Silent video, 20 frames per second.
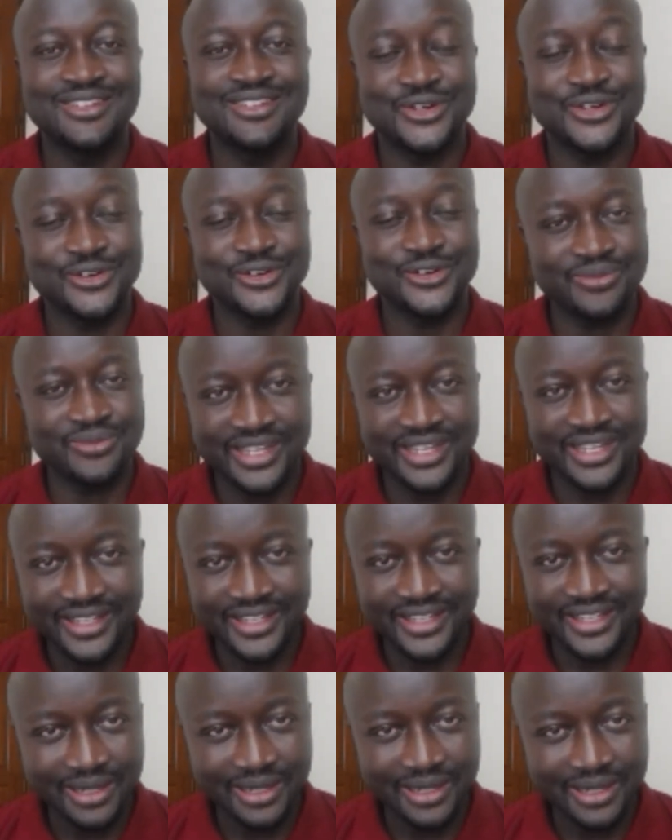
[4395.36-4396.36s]
of my
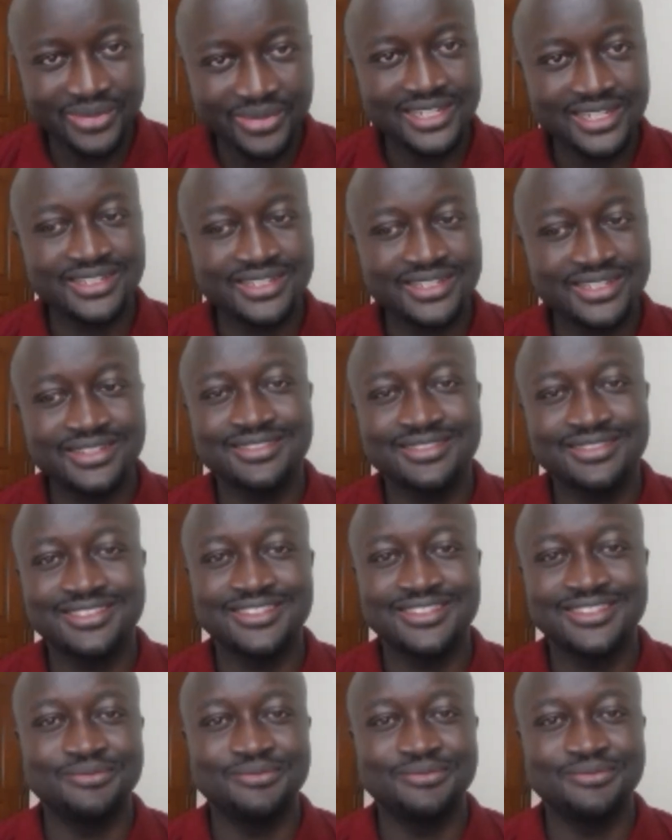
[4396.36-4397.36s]
ability
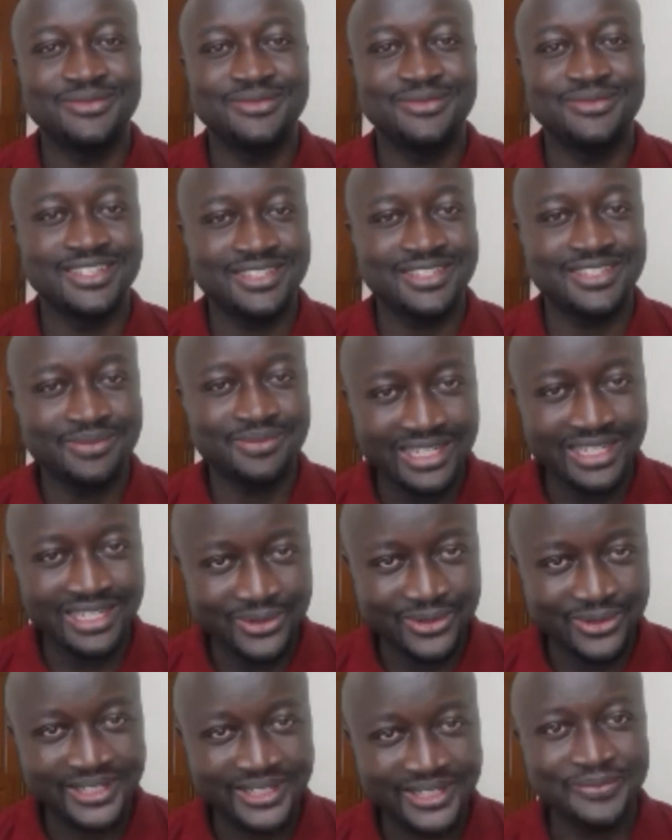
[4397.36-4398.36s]
this Monday
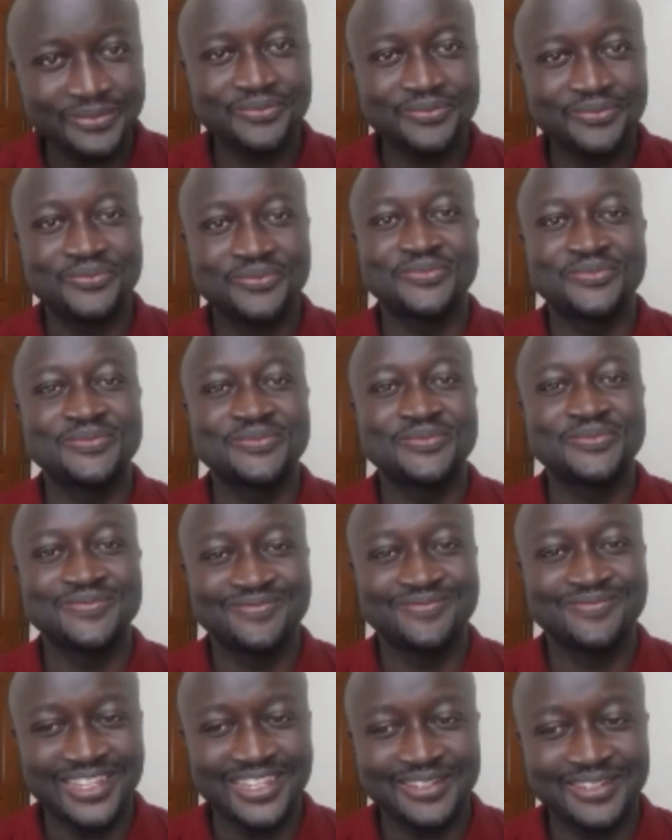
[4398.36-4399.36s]
morning.
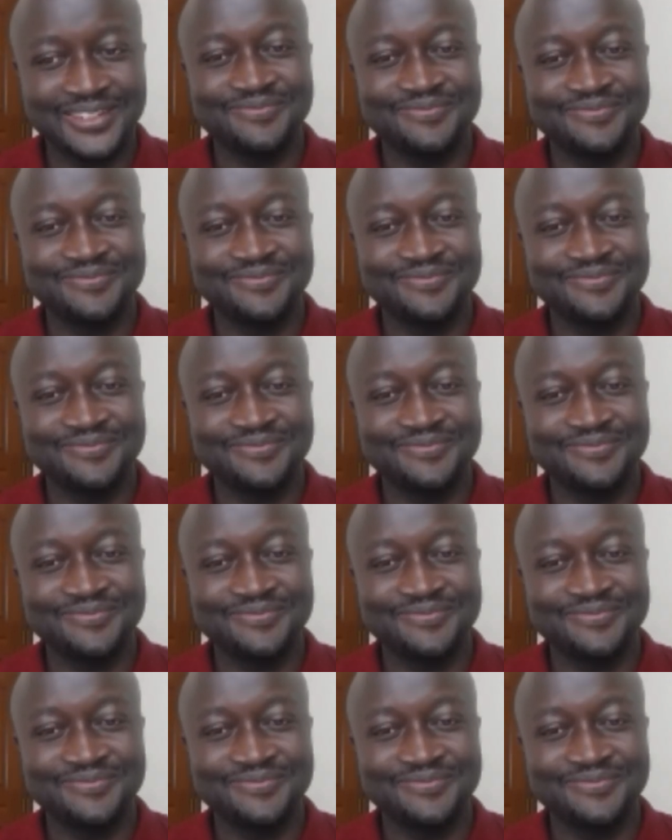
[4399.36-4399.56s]
Yeah.